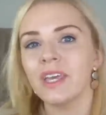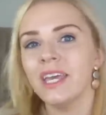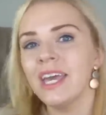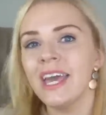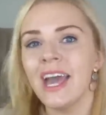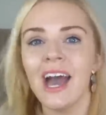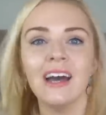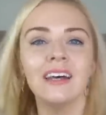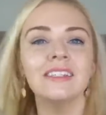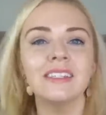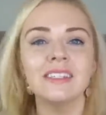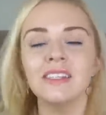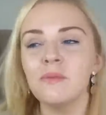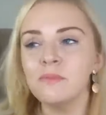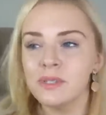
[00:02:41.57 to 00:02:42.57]
It has
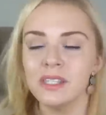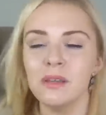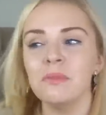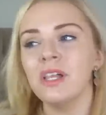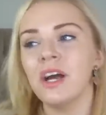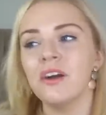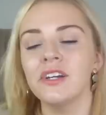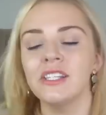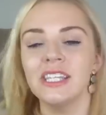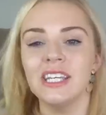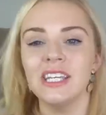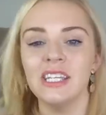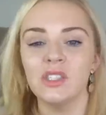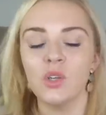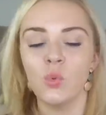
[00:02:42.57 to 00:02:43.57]
some
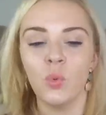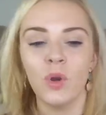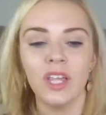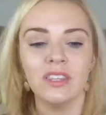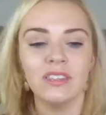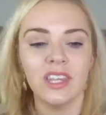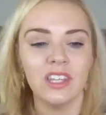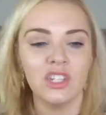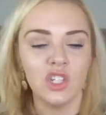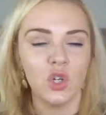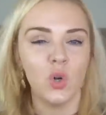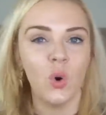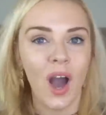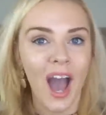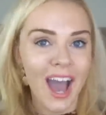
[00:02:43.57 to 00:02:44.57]
similarities with
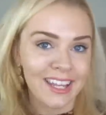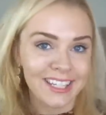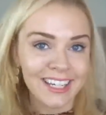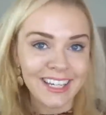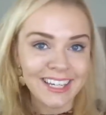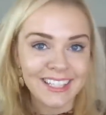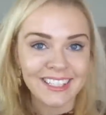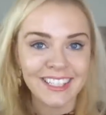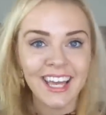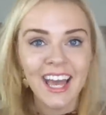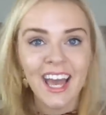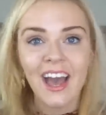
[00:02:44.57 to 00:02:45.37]
Dior Addict,